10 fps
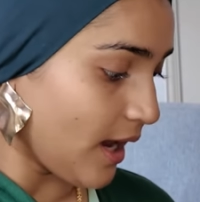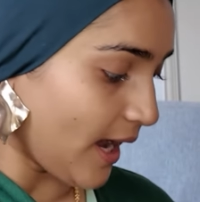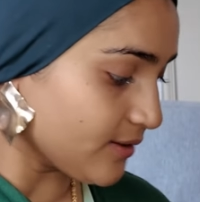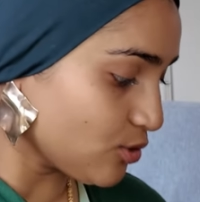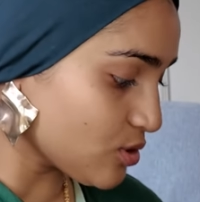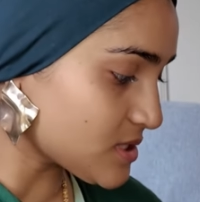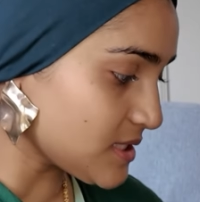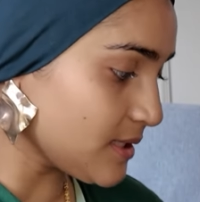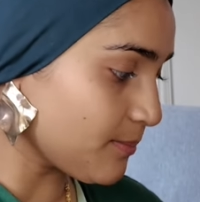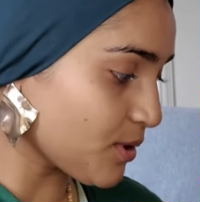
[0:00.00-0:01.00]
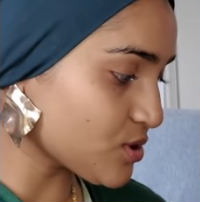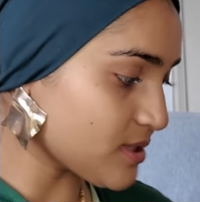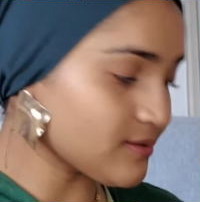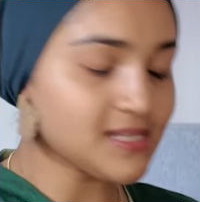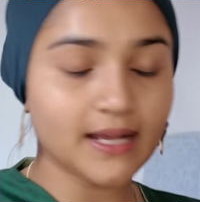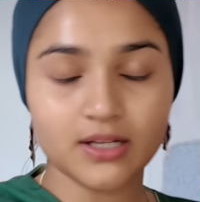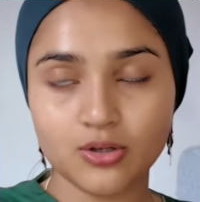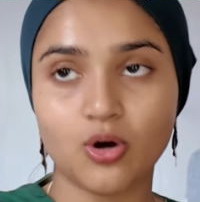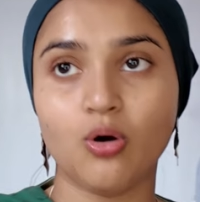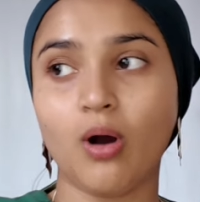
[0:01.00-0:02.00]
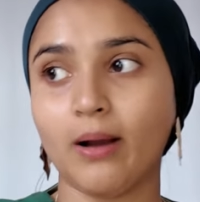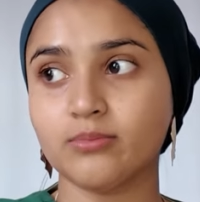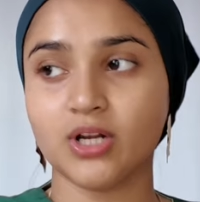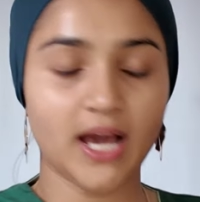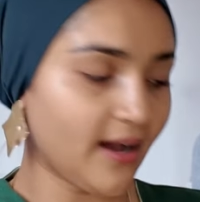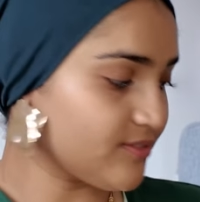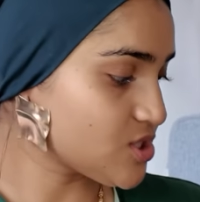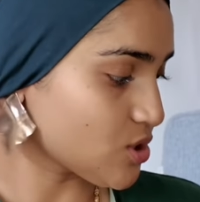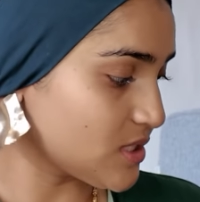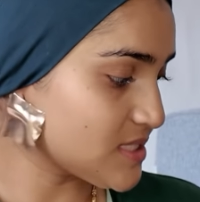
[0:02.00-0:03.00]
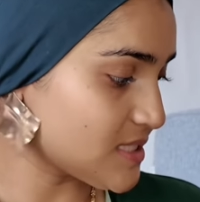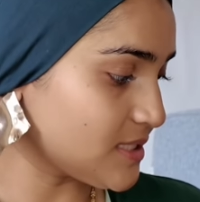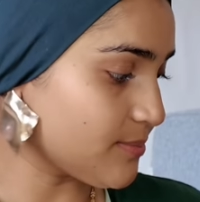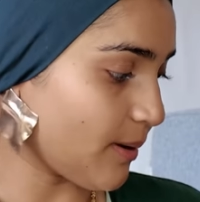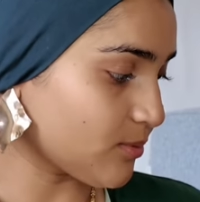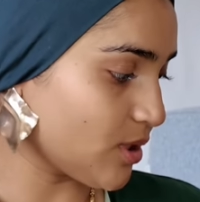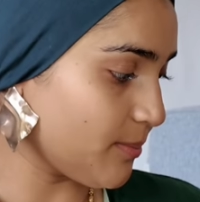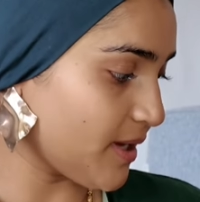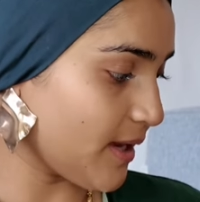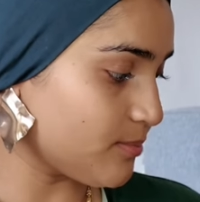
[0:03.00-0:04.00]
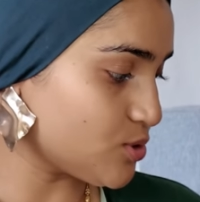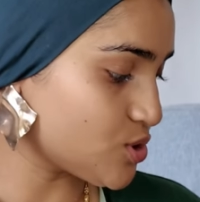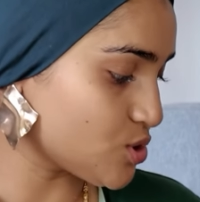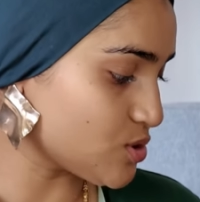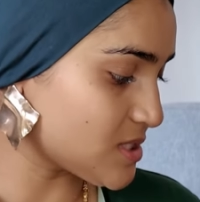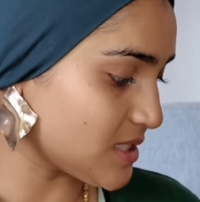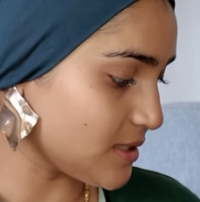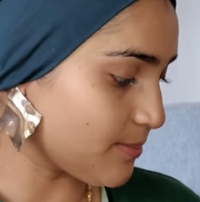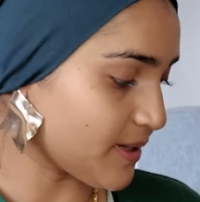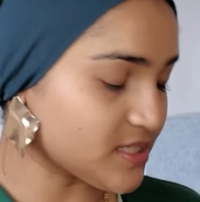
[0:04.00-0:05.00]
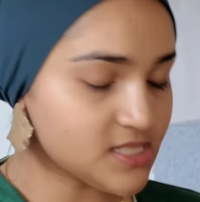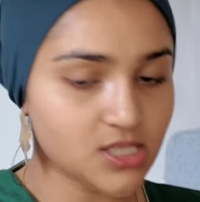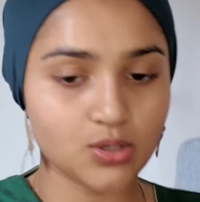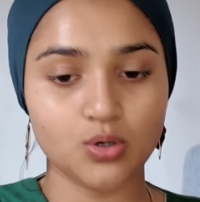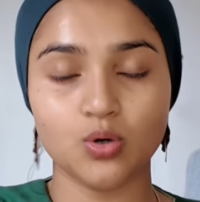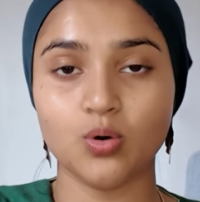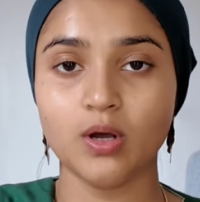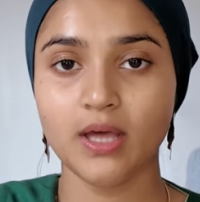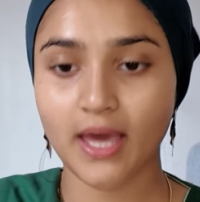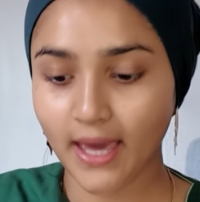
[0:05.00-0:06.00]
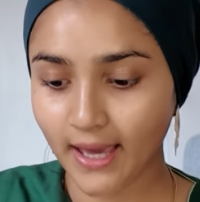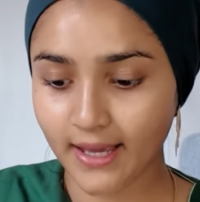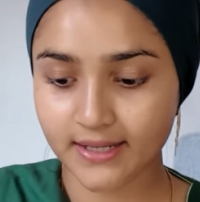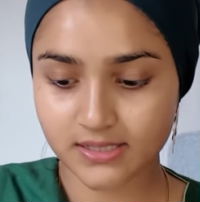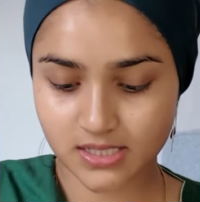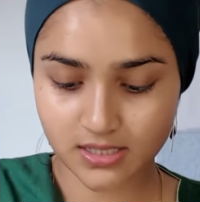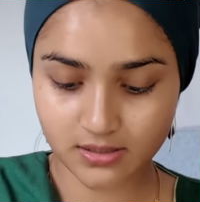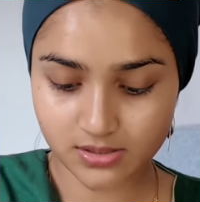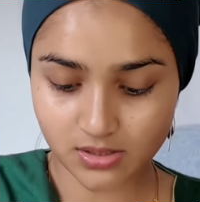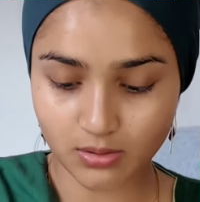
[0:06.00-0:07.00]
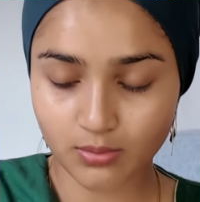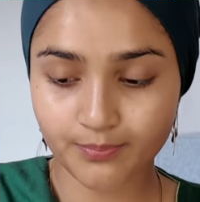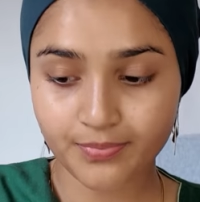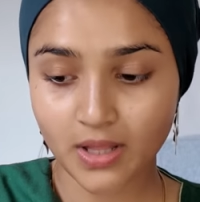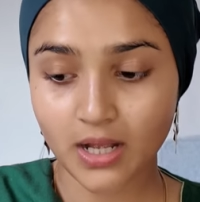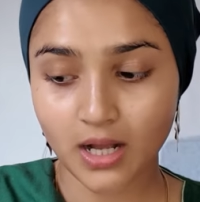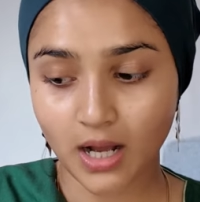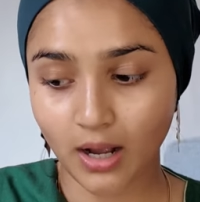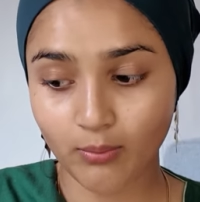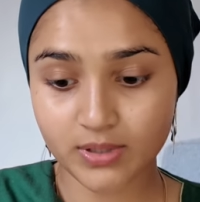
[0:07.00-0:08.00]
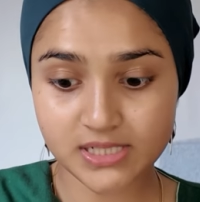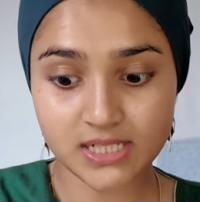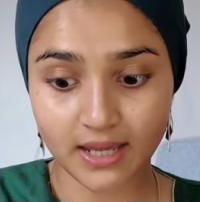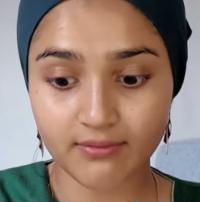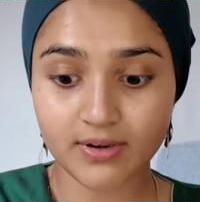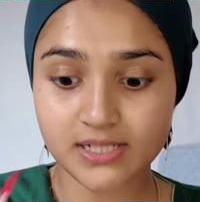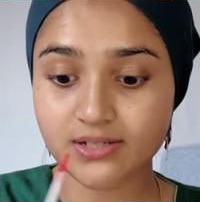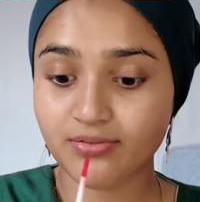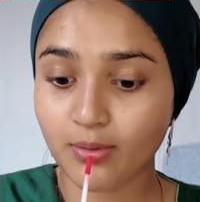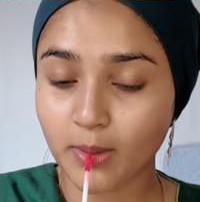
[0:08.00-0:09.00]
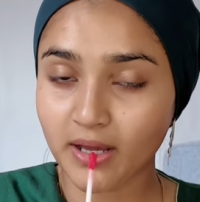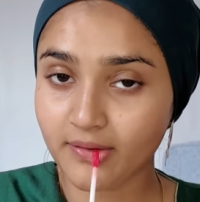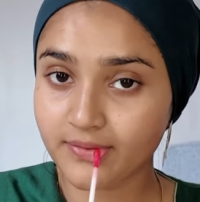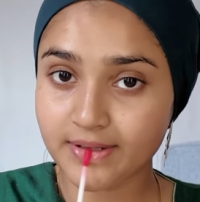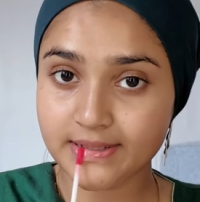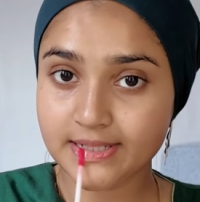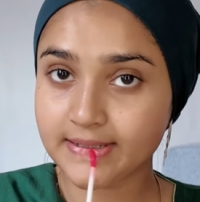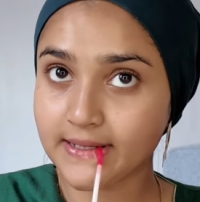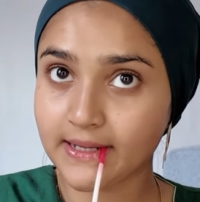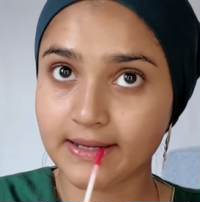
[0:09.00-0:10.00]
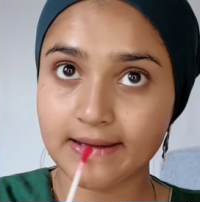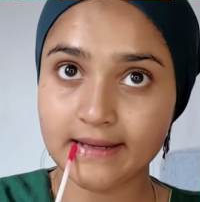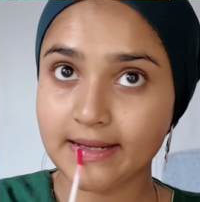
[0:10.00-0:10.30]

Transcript: and not sleep, because I was like, no, I'm going to have a solid sleep. I'm going to be able to sleep until 8. So I wanted to get ready for my event today.